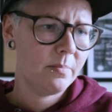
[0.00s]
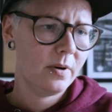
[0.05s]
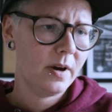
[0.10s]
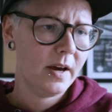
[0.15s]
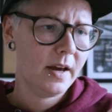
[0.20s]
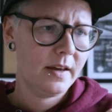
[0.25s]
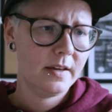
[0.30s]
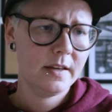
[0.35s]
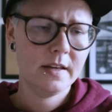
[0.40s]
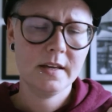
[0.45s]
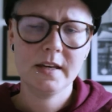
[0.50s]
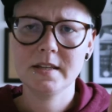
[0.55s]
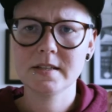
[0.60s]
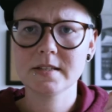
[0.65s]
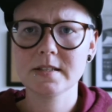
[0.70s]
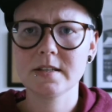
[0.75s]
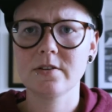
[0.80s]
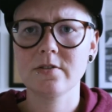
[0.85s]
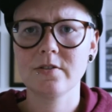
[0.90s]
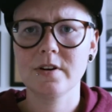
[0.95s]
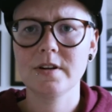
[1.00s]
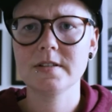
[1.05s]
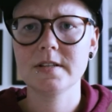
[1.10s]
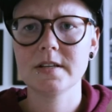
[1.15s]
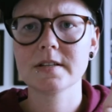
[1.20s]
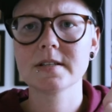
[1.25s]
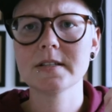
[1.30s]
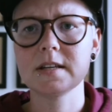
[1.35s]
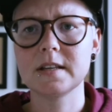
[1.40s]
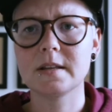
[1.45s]
by
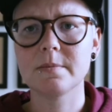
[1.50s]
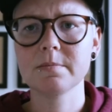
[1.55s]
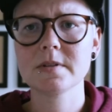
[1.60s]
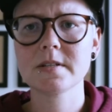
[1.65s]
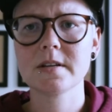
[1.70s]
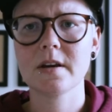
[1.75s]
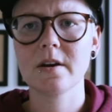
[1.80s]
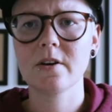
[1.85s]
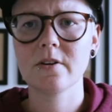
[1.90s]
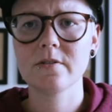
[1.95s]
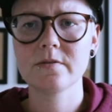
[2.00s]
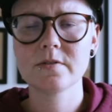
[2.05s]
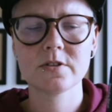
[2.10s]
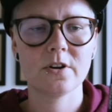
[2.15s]
Insta360 themselves.